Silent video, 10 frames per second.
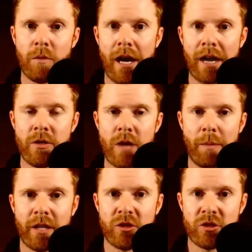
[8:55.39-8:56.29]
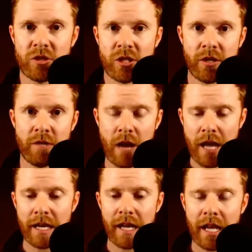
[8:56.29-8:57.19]
How to Do Application Security
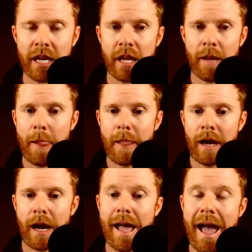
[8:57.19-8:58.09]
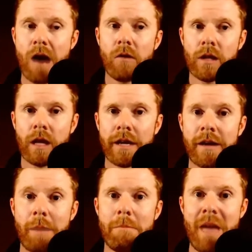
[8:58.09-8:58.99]
Right, and in it, I outlined
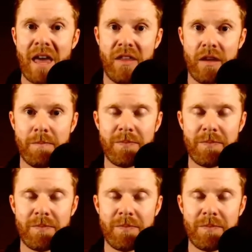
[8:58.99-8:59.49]
a method.